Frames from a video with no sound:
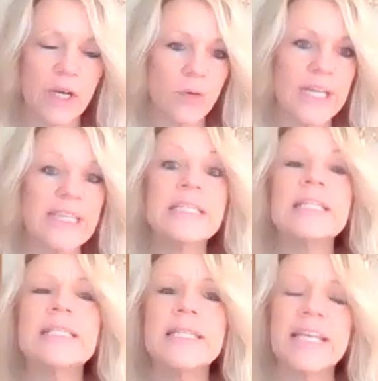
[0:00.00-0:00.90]
now and
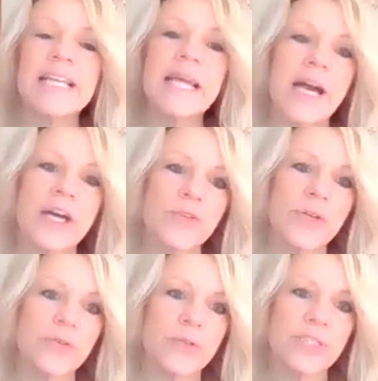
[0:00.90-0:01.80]
listening and
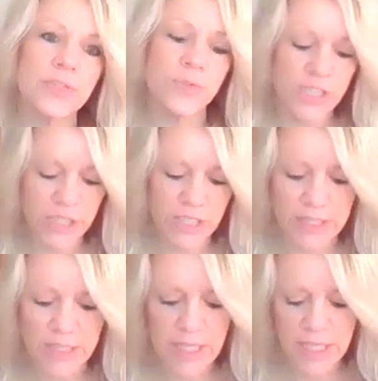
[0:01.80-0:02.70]
honoring your
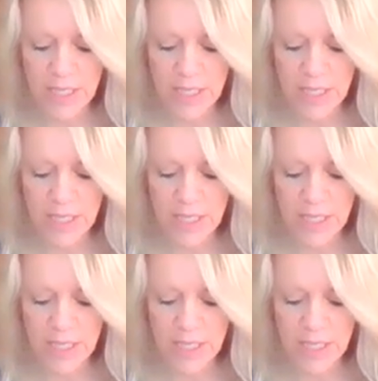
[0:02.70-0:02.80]
intuition.